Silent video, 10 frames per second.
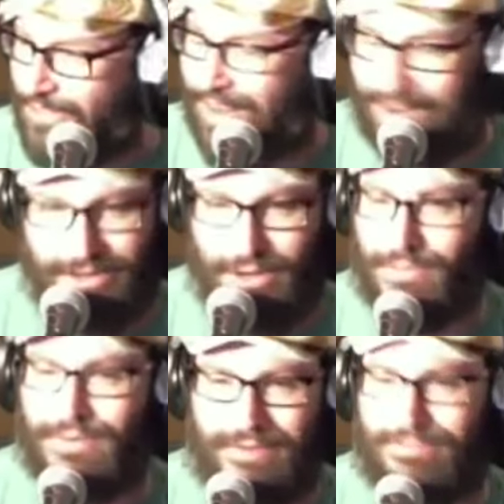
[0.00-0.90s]
I
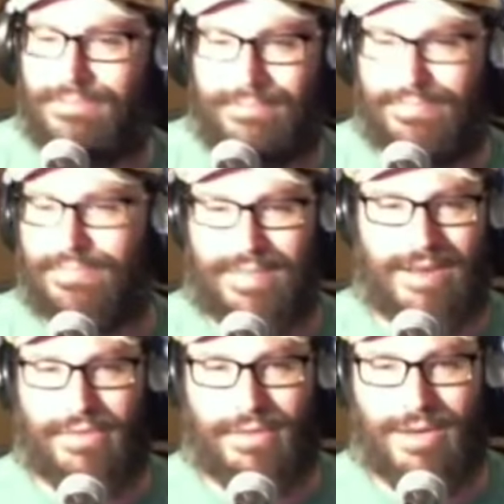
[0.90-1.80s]
know
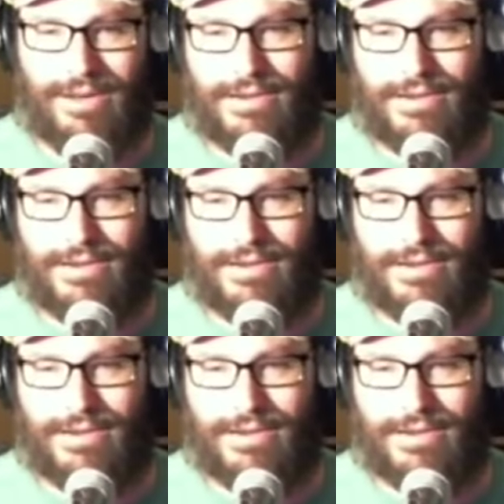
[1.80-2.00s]
everything yeah, about it.